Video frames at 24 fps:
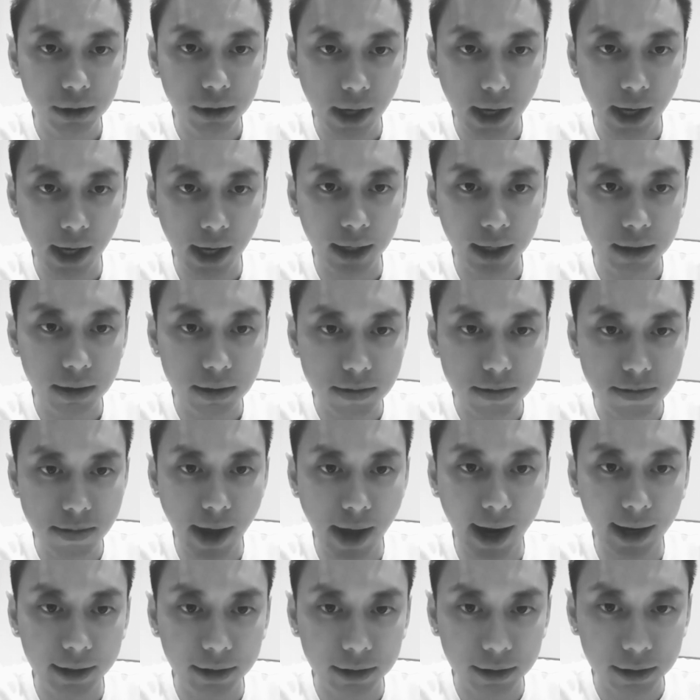8,
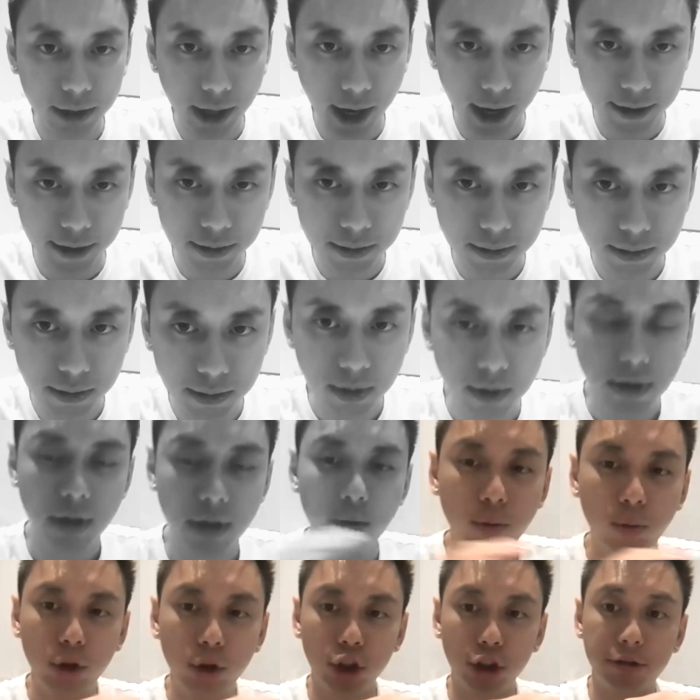9, 10,
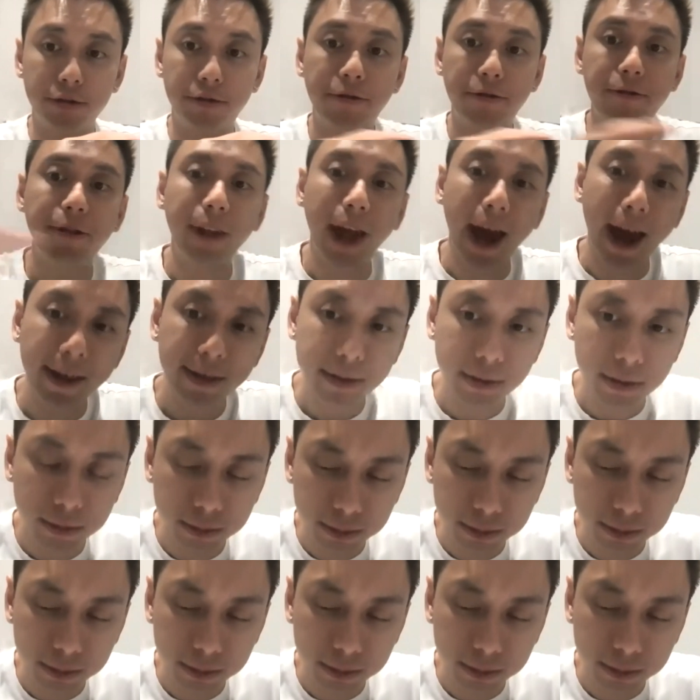which is flat.